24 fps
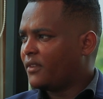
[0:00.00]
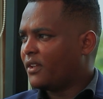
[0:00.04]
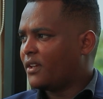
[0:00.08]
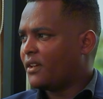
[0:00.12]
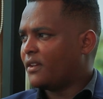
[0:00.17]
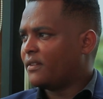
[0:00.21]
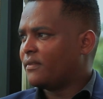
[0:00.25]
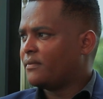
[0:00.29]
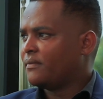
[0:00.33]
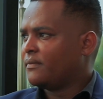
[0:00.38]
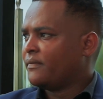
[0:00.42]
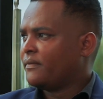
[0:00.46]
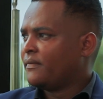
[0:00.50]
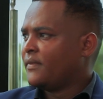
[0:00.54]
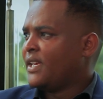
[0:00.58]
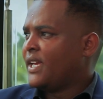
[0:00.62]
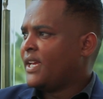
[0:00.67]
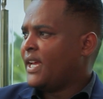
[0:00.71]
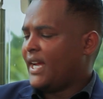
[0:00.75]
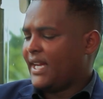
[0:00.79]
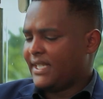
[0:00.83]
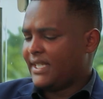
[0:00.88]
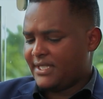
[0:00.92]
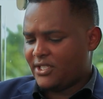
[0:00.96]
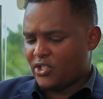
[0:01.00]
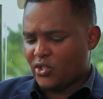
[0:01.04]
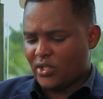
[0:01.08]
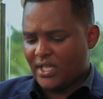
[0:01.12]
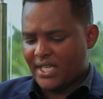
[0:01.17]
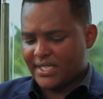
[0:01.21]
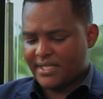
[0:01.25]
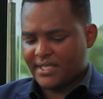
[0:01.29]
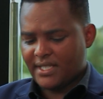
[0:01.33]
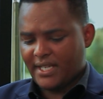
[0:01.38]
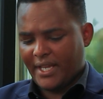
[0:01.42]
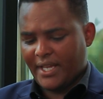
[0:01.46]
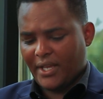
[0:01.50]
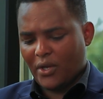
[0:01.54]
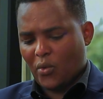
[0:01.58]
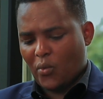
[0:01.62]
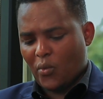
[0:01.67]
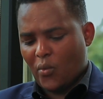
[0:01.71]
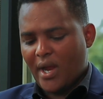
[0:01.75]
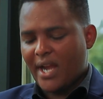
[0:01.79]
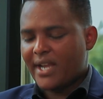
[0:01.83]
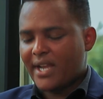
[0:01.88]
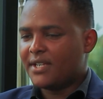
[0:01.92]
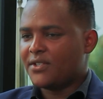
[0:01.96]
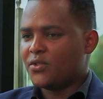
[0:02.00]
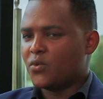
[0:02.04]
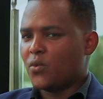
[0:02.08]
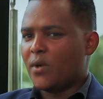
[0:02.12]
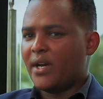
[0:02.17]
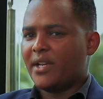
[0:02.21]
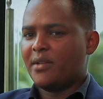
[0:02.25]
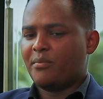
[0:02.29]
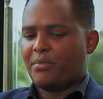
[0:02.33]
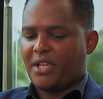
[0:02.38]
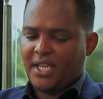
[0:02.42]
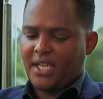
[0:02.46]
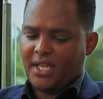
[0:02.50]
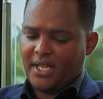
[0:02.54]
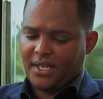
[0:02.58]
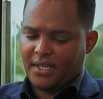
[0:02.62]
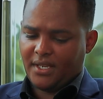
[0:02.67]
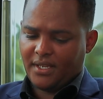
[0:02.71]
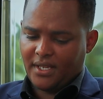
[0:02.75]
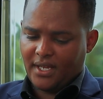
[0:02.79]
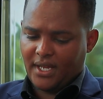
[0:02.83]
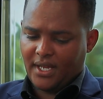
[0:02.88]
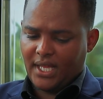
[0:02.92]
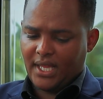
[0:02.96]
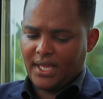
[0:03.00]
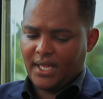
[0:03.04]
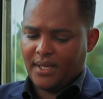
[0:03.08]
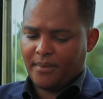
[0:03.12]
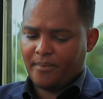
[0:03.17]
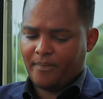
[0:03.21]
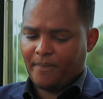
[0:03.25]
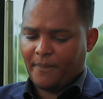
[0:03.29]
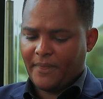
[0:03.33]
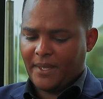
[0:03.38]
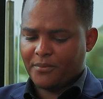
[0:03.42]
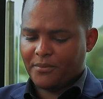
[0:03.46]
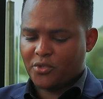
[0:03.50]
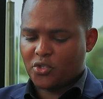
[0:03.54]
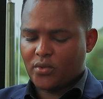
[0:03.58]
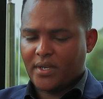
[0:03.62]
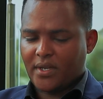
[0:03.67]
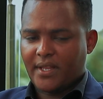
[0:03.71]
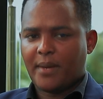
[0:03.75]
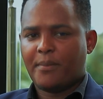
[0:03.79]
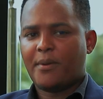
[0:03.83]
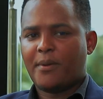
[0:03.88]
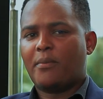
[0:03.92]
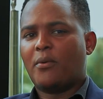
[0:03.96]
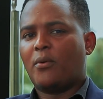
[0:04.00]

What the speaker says: Okay. So lastly, where does one begin? I'm sure there are